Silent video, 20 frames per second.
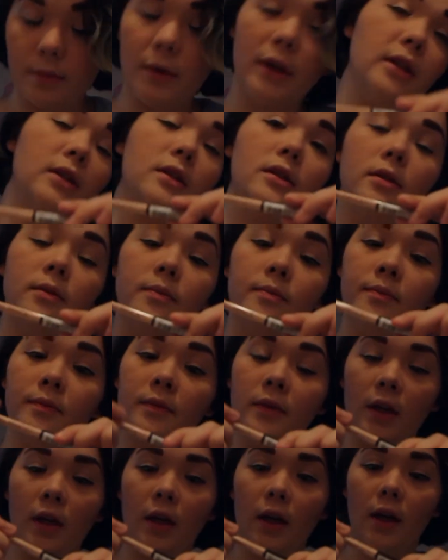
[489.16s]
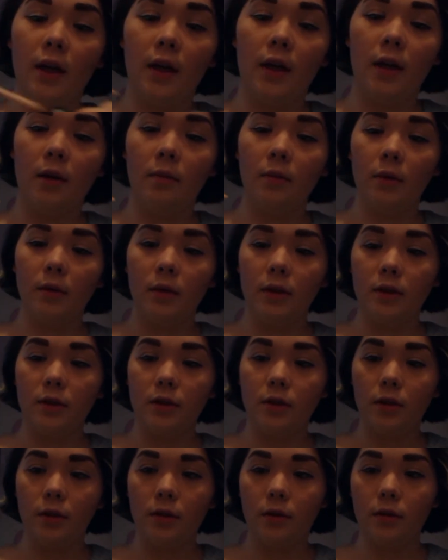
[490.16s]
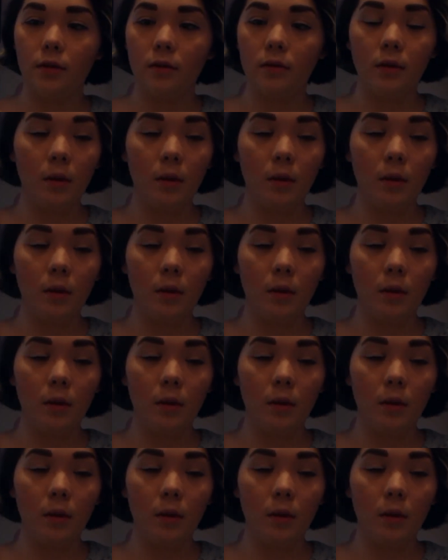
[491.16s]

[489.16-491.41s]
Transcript: Pencil. And I'm going to